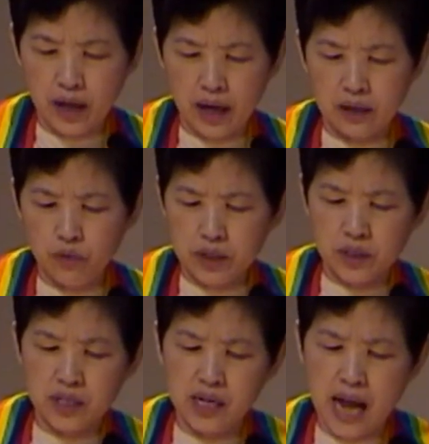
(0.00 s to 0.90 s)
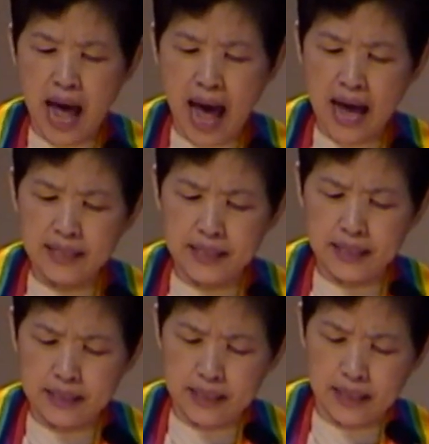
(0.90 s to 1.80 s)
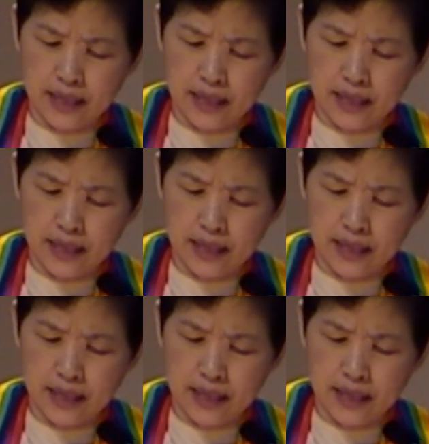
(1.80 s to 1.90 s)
and we still has it.